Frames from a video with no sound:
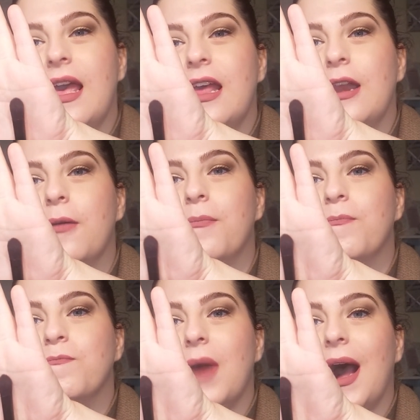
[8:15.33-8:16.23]
in
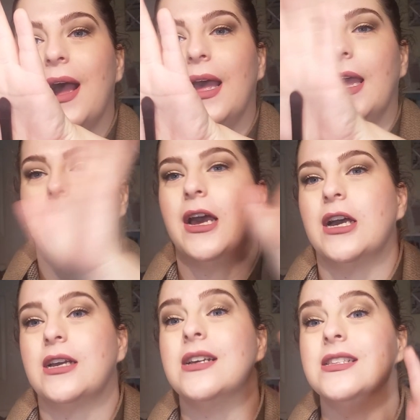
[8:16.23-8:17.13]
my
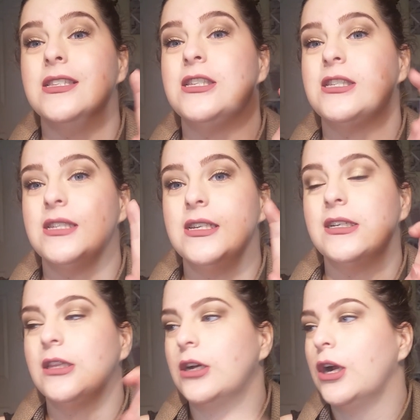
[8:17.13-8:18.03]

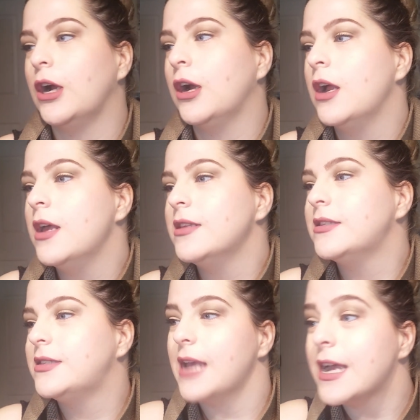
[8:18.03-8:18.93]
concealer
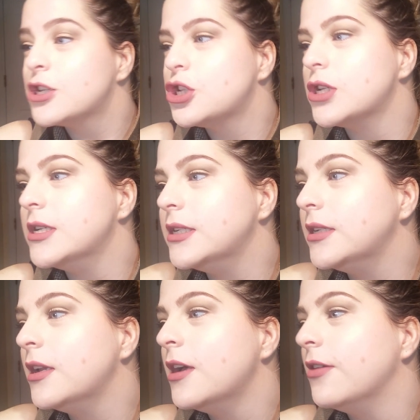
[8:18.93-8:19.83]

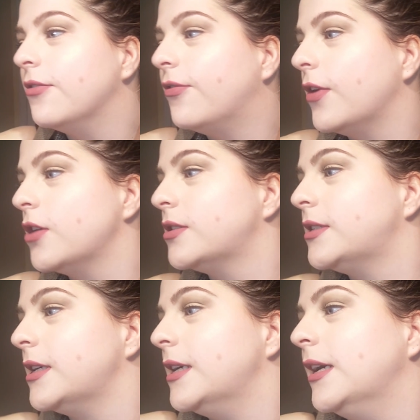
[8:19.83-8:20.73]
section
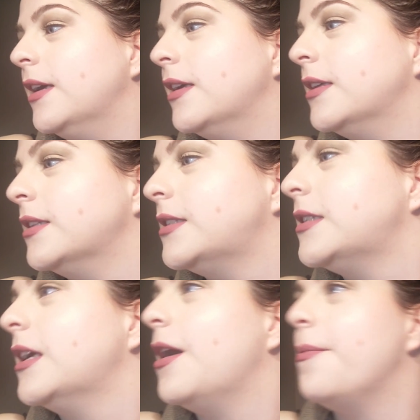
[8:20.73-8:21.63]

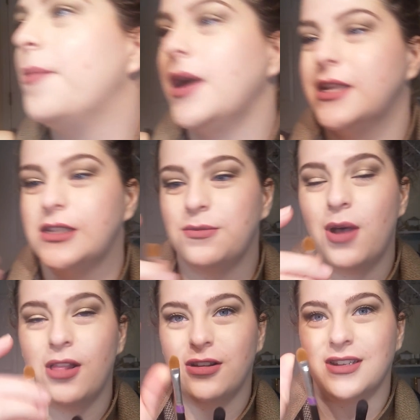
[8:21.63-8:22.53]
versus my
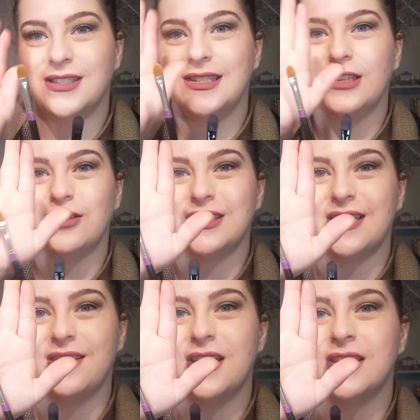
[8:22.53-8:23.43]
smaller concealers
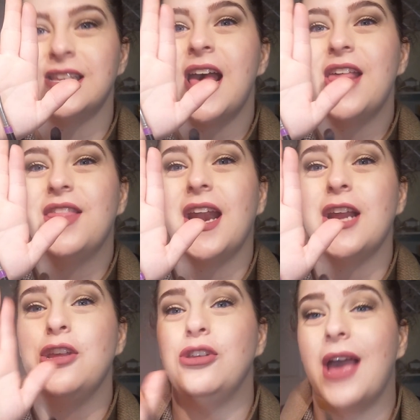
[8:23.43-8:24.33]
like this that
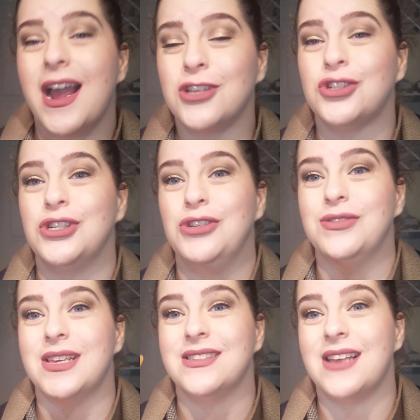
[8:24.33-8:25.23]
I actually
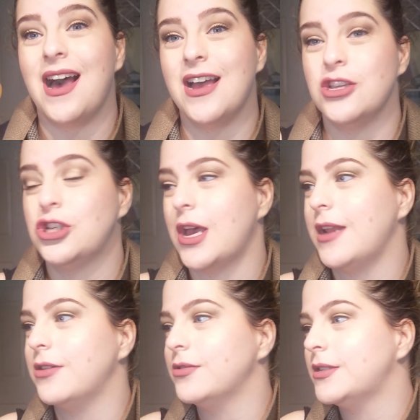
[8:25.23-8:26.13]
use as
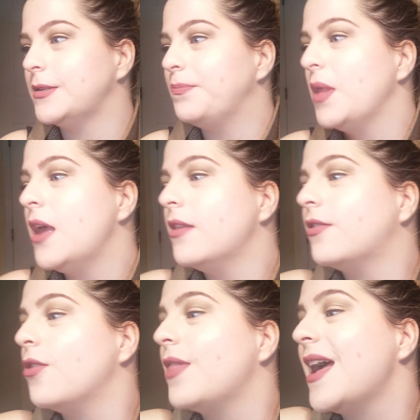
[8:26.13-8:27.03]
eyeshadows.
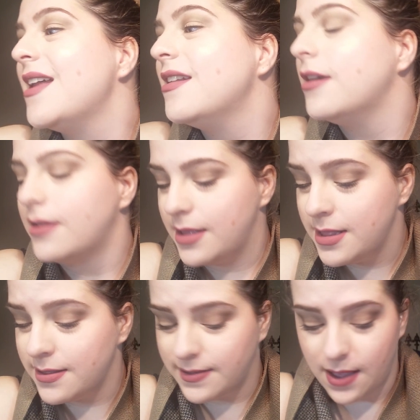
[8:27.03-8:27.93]
So that
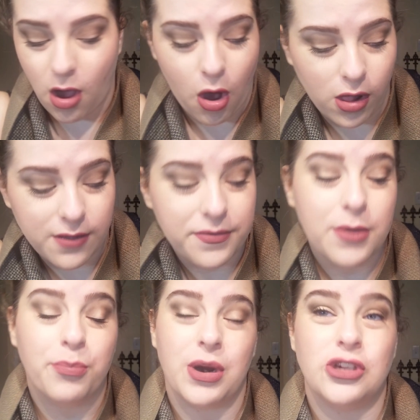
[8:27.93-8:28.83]
is all of
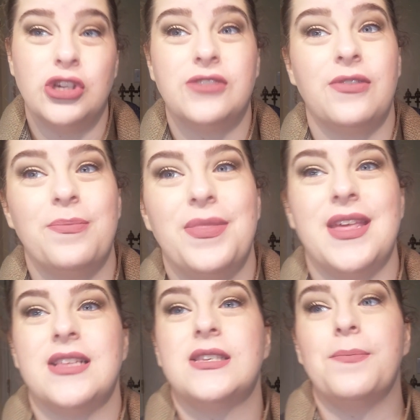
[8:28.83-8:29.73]
the brushes from
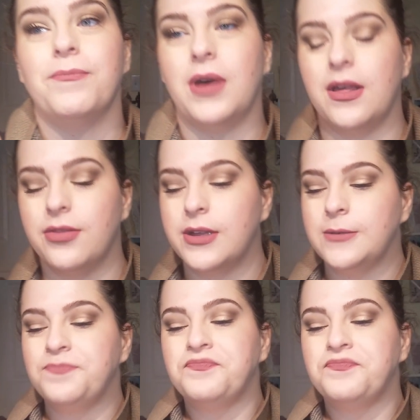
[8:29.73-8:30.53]
this month.